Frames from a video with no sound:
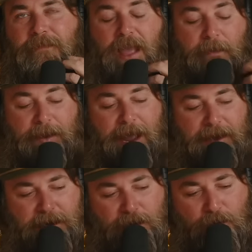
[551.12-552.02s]
I mean, I
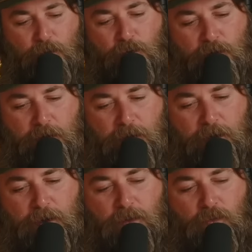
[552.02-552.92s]
know
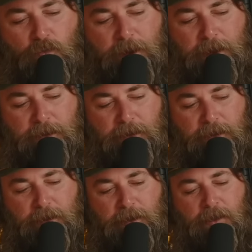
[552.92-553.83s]
with
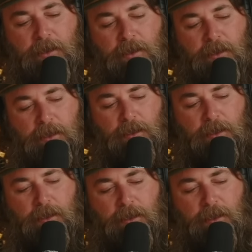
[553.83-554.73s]

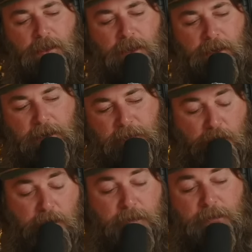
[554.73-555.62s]
letting
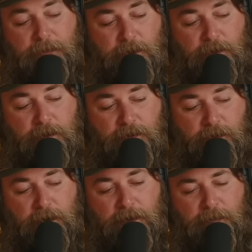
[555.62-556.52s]
Permian do the
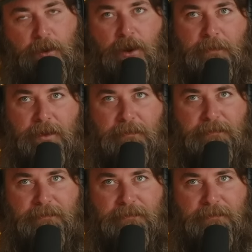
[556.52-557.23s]
threat, Permian,